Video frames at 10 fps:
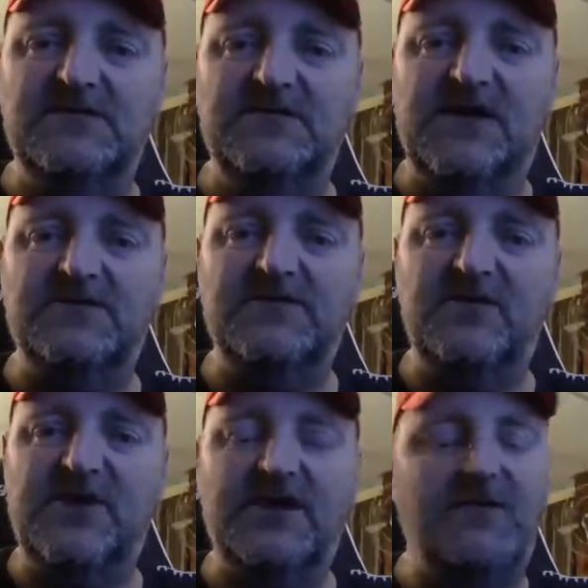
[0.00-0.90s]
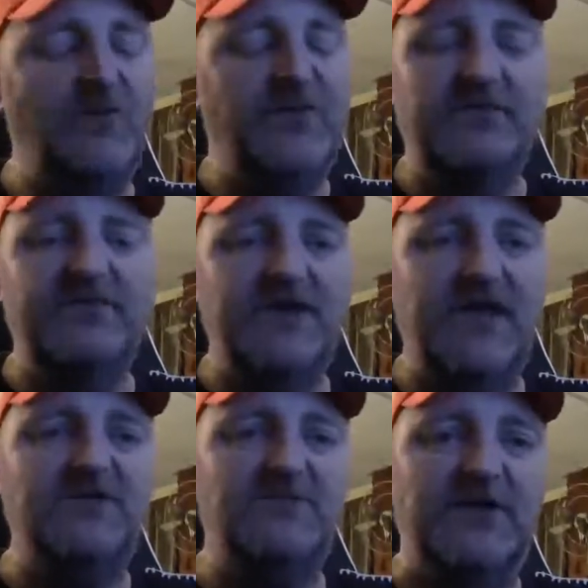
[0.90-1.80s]
down your way? I hope everything
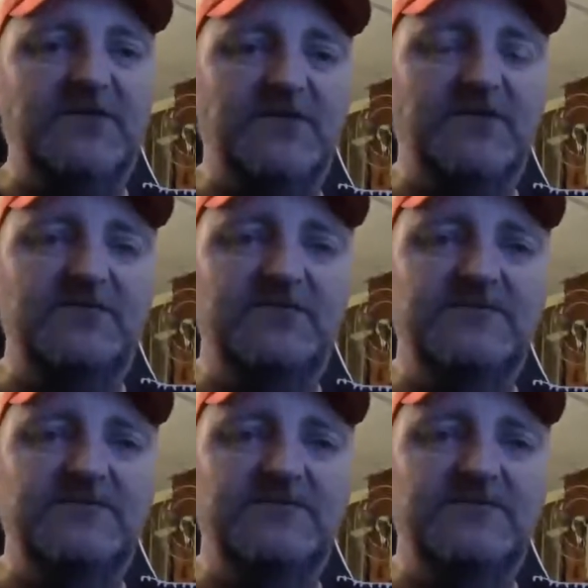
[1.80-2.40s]
has been though.